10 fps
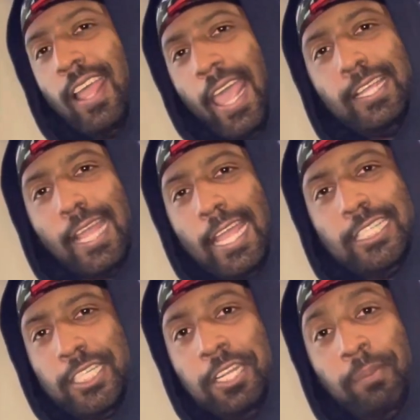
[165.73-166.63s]
ain't ain't
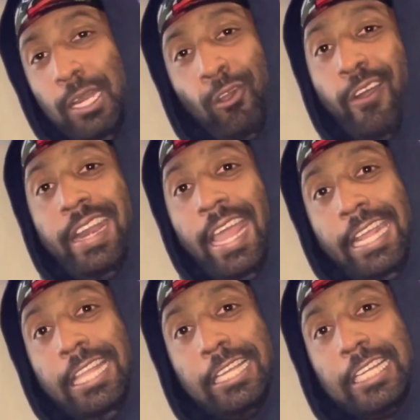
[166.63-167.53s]
shouldn't be doing that
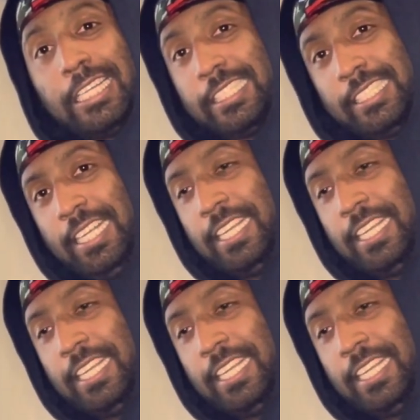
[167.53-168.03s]
either, cause